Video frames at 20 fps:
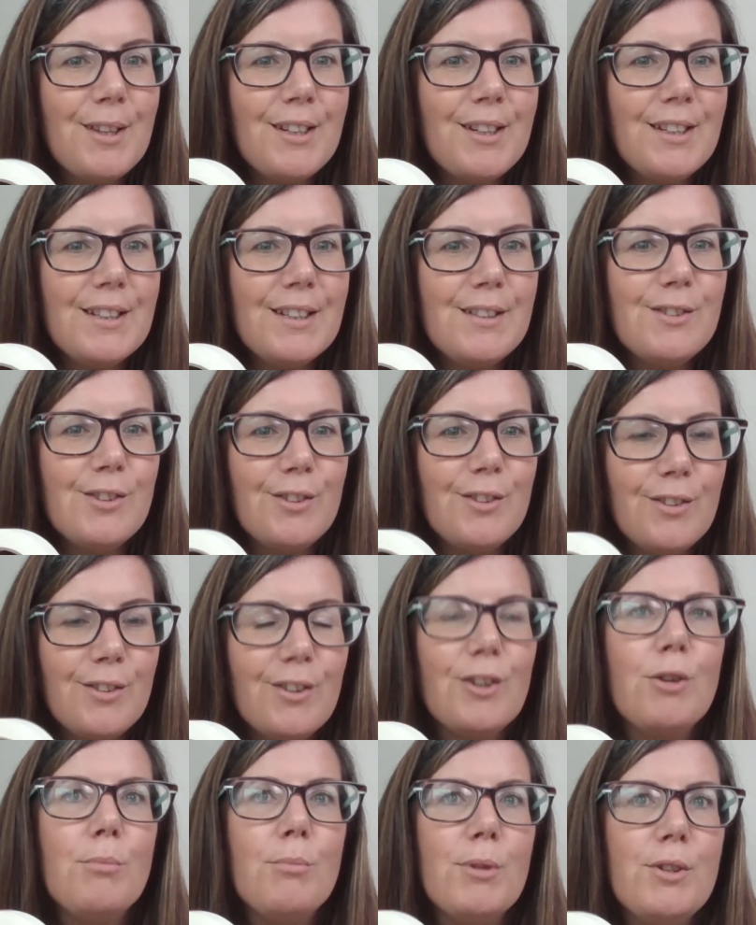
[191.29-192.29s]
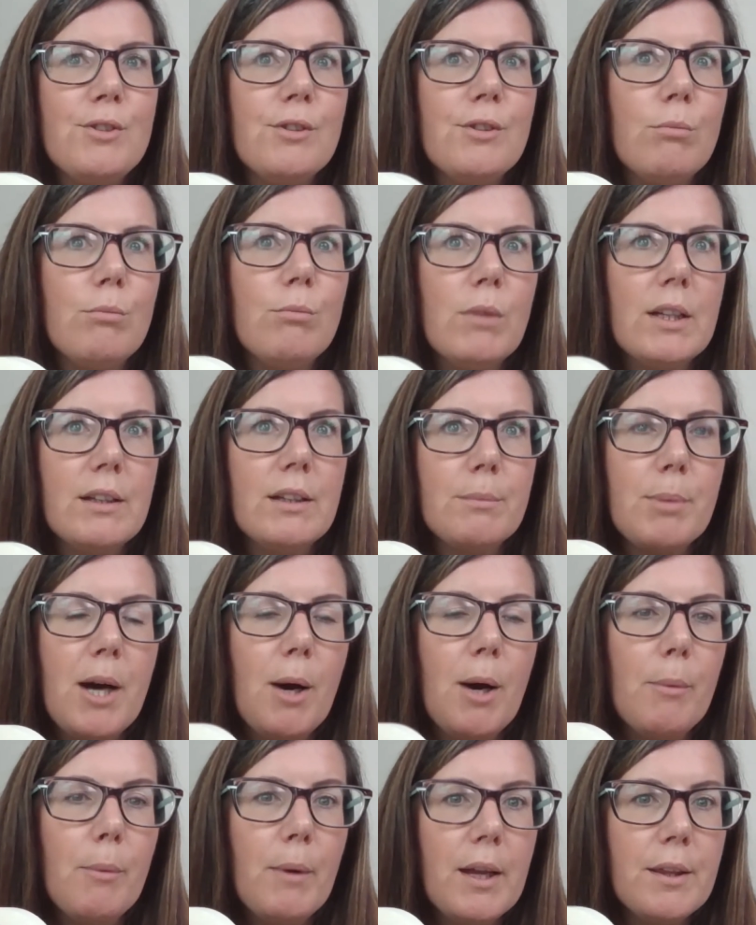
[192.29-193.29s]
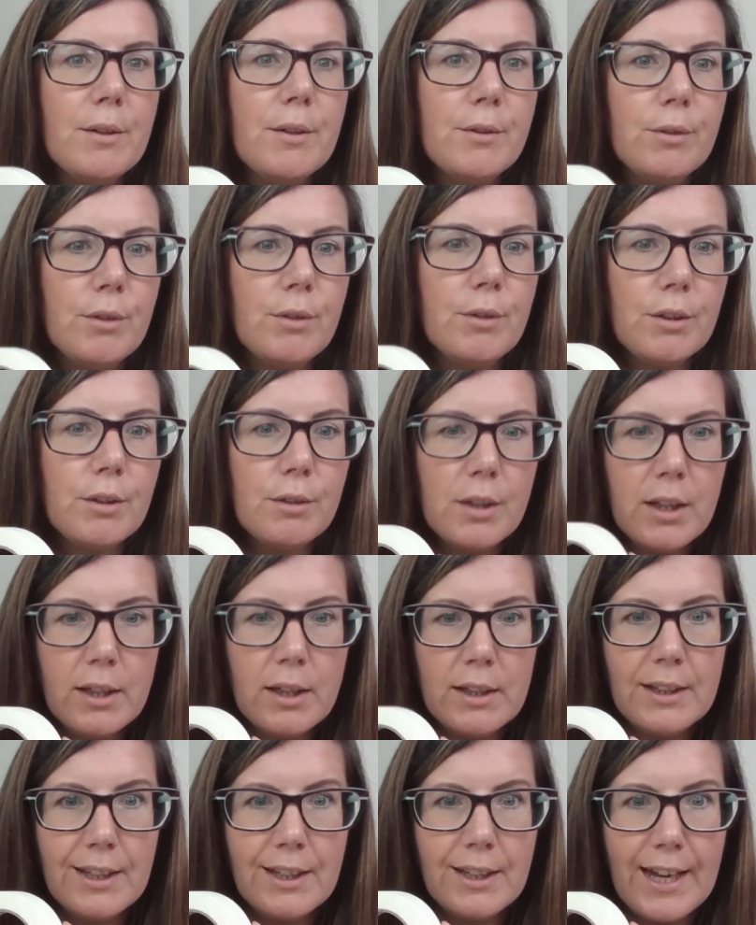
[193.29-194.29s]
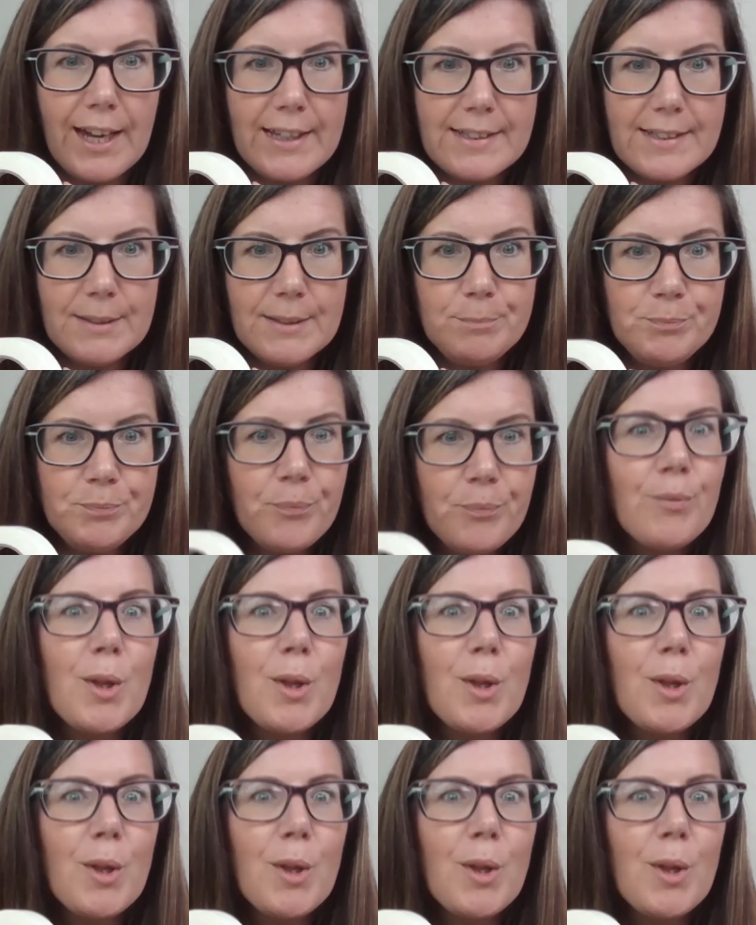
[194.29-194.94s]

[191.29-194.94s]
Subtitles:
that it doesn't come undone when you part way through your casing,